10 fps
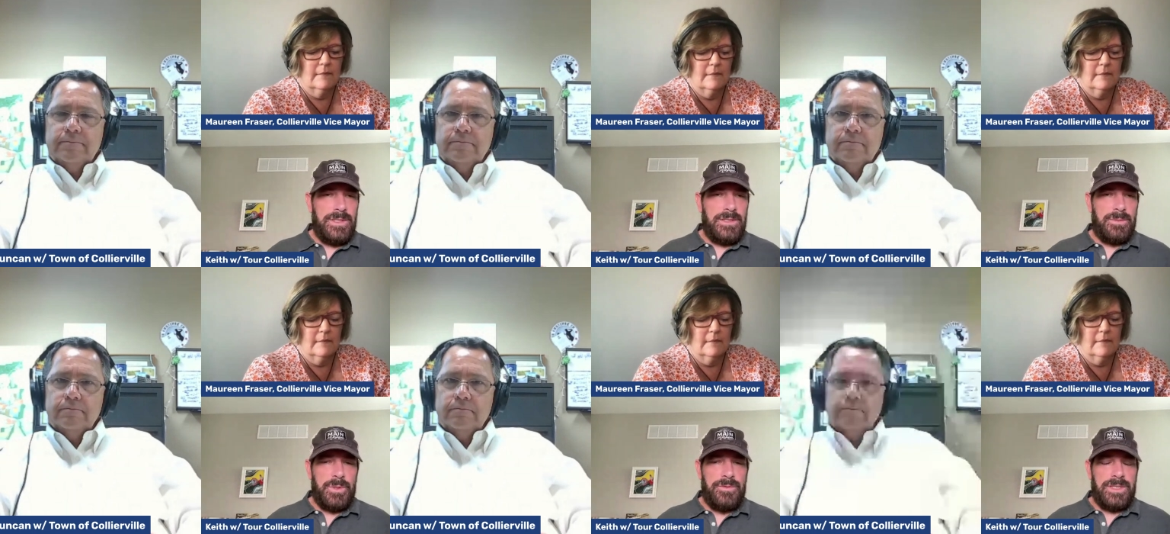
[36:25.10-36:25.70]

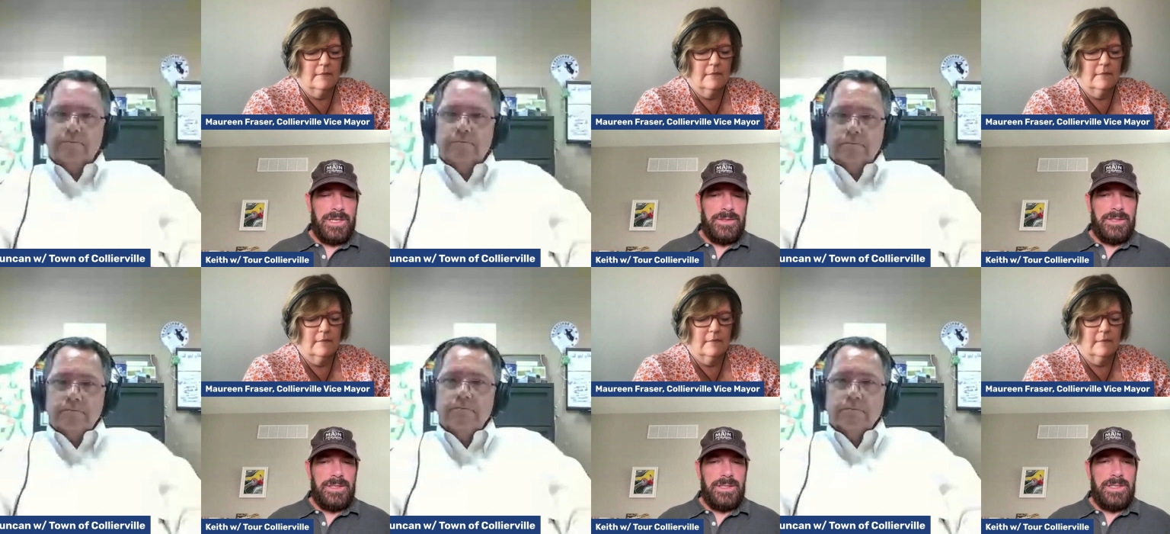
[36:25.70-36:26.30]
Speaker 1: into moving
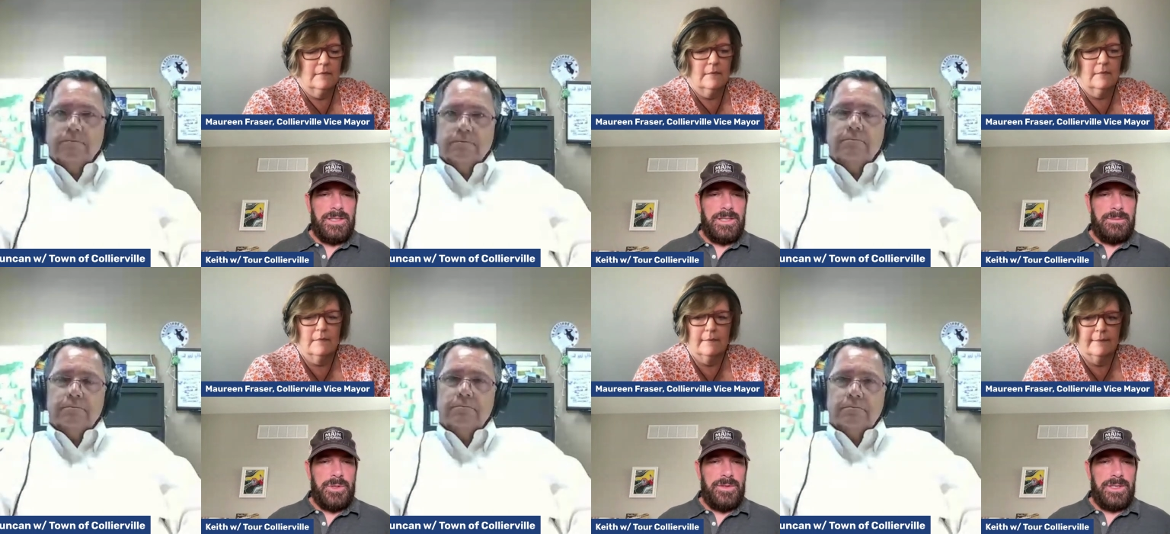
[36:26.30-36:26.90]
on the
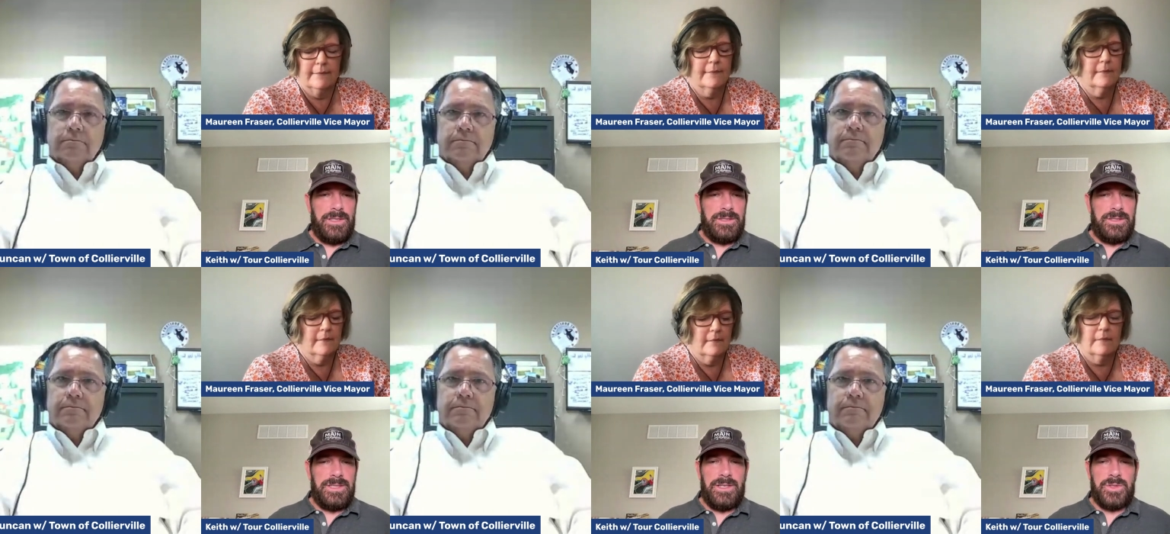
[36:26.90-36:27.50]
into moving on
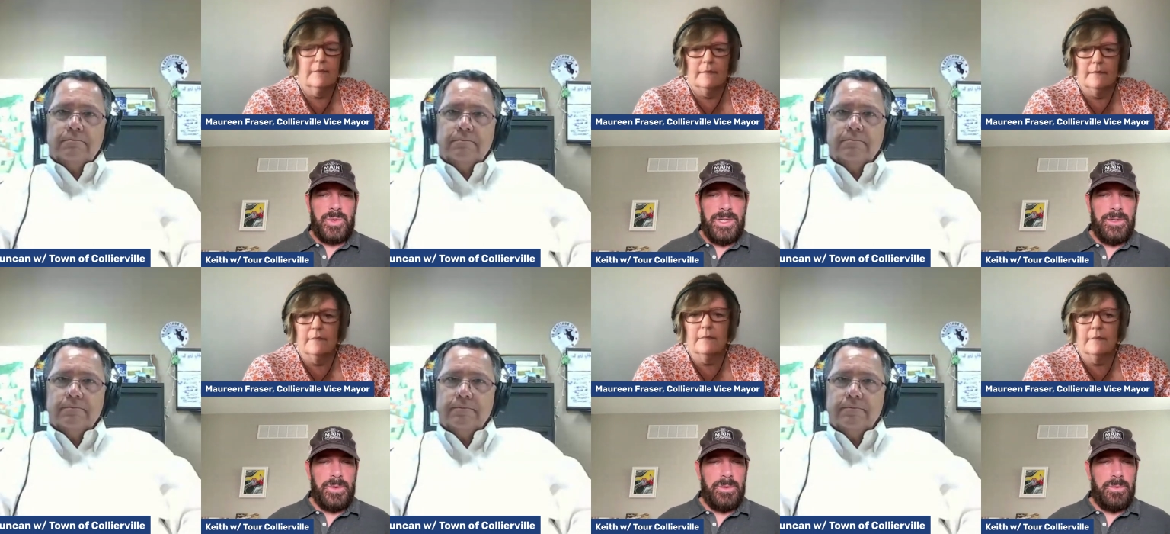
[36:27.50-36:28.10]
to the town
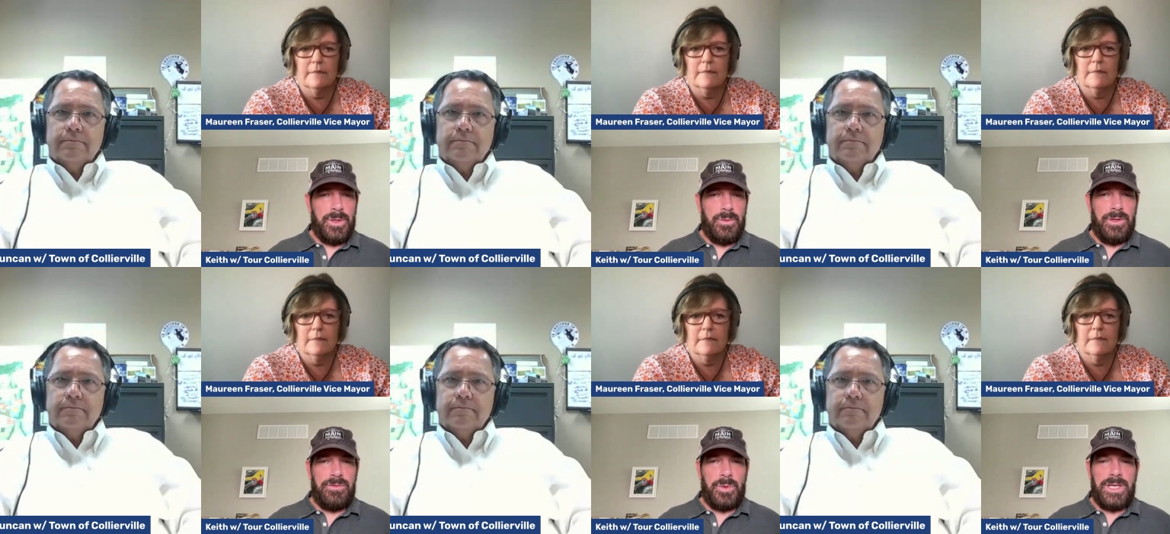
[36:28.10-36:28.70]
square where where
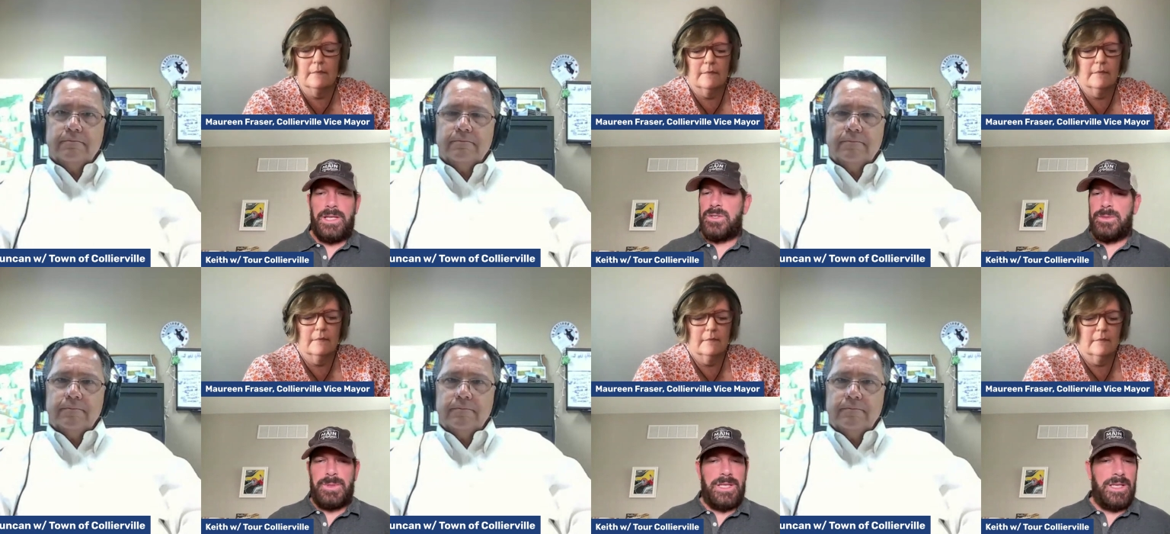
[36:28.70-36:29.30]
148
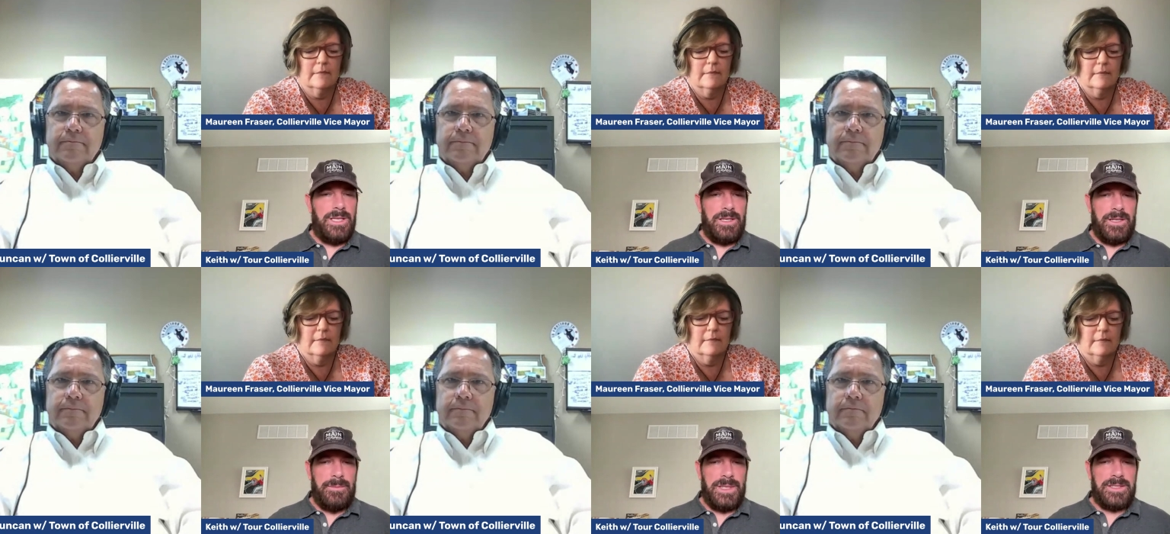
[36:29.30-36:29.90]
used to be.
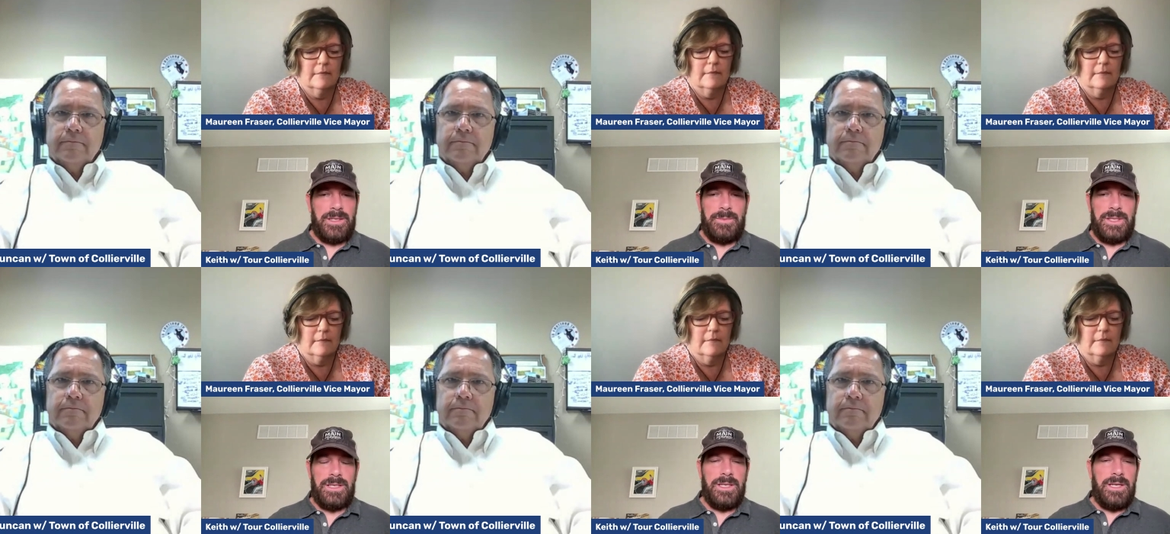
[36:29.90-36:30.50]
Um, that's going to
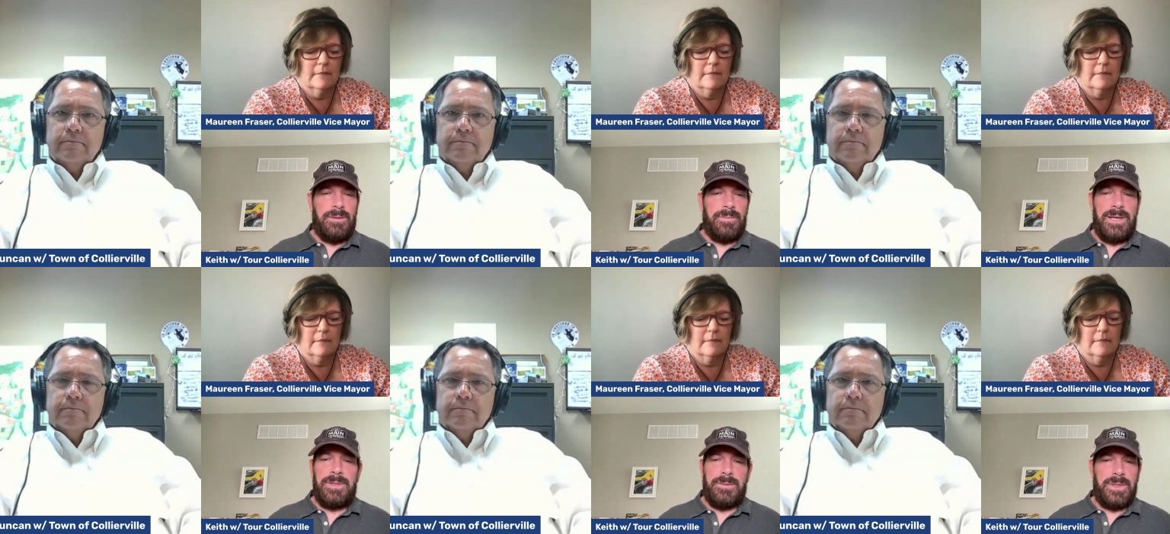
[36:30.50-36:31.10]
be
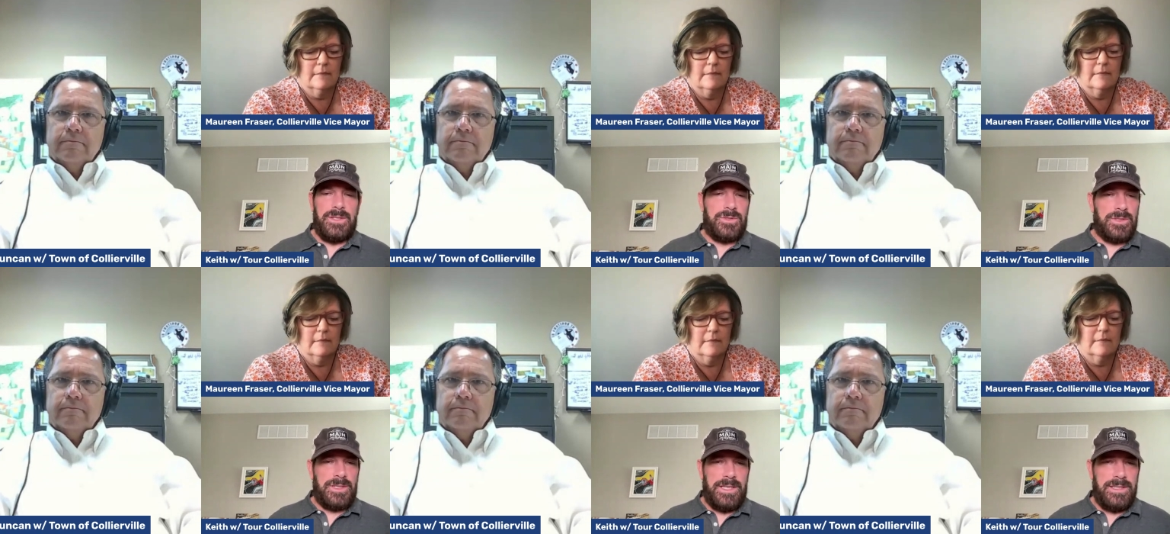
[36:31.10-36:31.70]
maybe the biggest
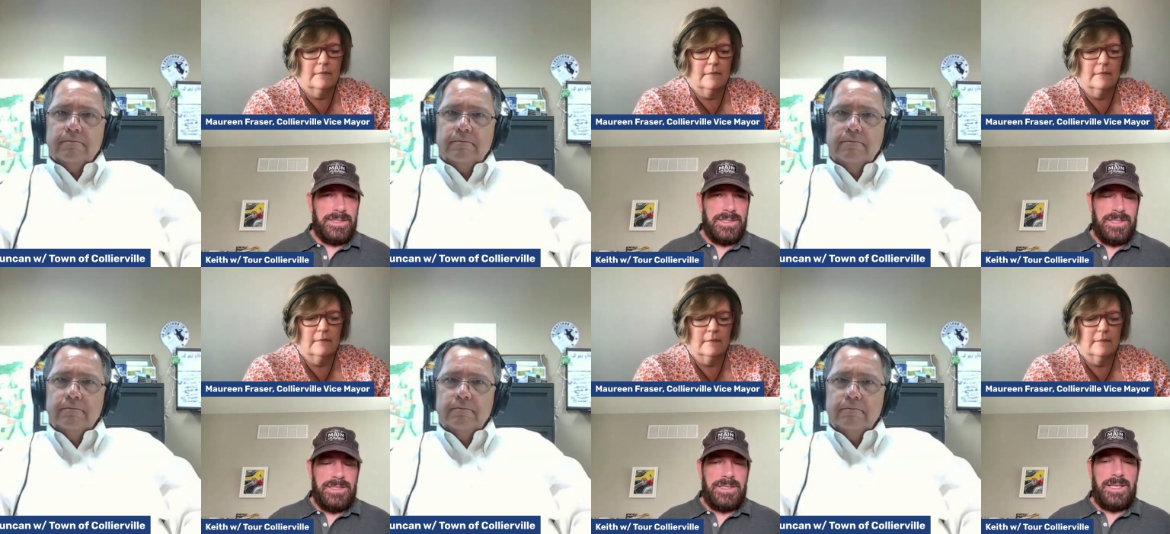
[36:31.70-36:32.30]
Grisanti's
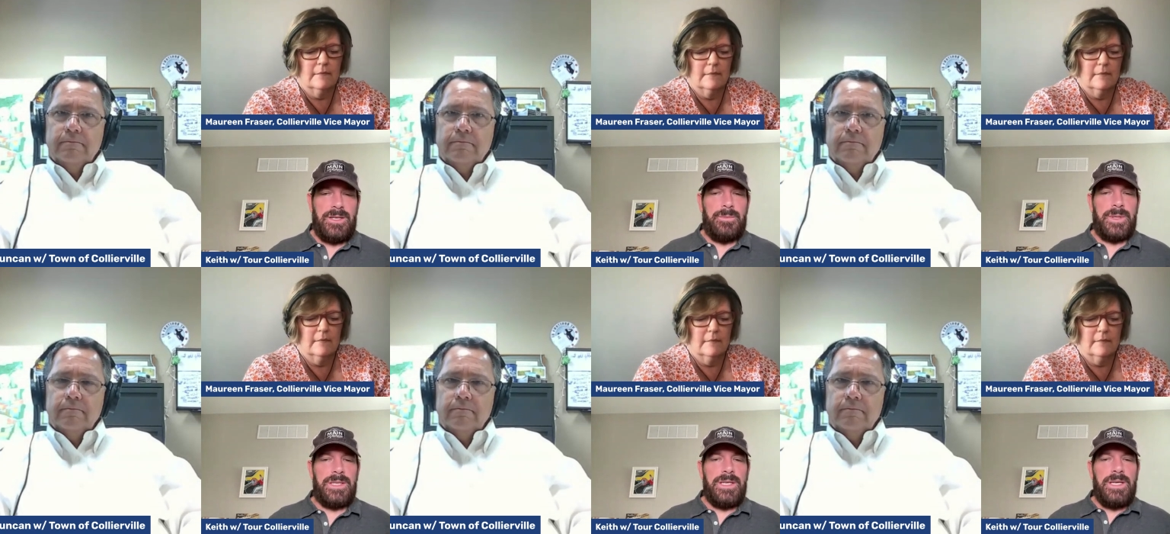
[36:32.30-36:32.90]
in in town,
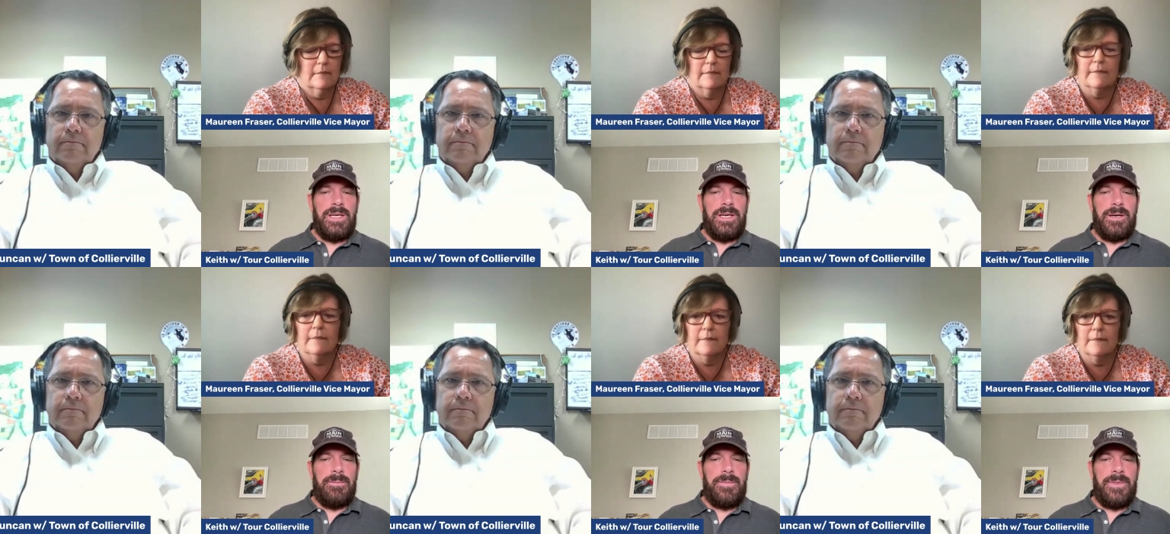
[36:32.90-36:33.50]
but
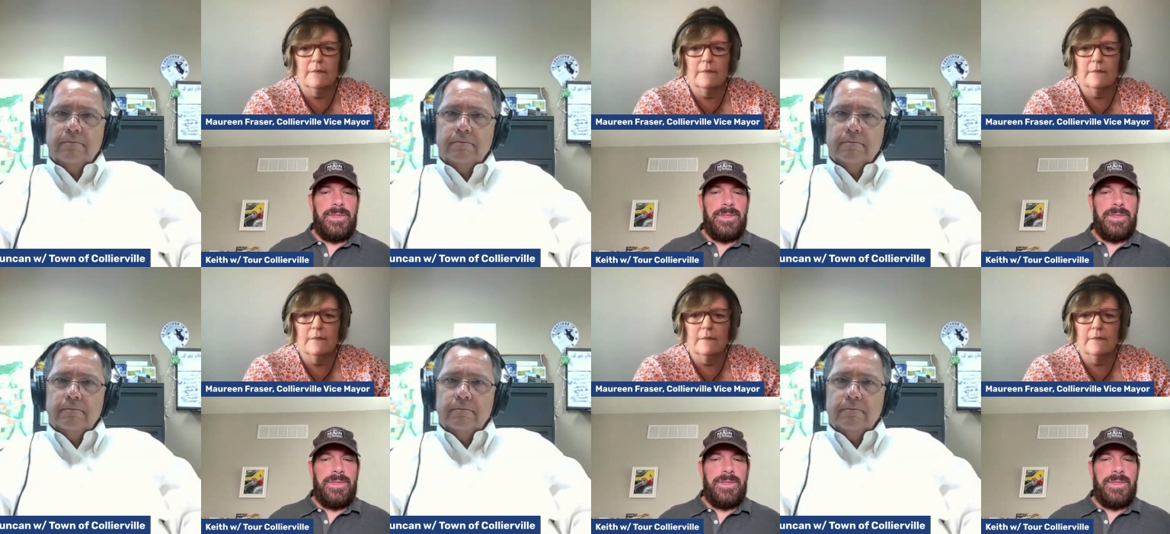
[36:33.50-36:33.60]
um,